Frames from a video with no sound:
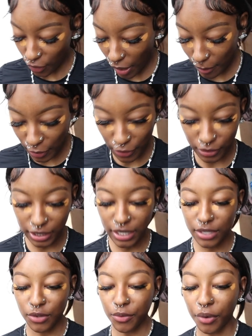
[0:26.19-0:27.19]
I'm
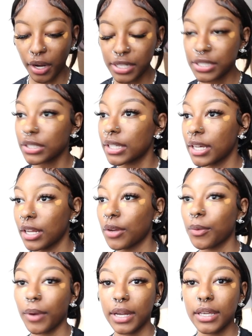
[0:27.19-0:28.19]
currently in a rush
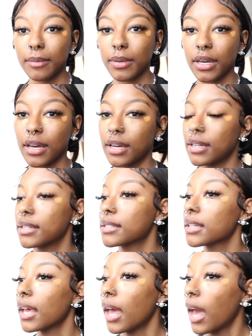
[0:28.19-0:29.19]
getting ready
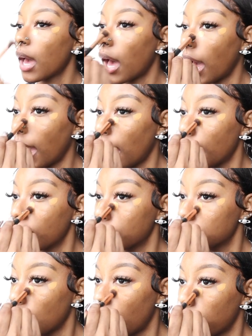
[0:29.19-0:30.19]
because I have
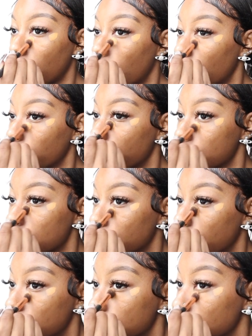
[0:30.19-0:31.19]
Topgolf
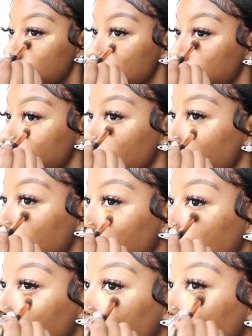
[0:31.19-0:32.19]
reservations for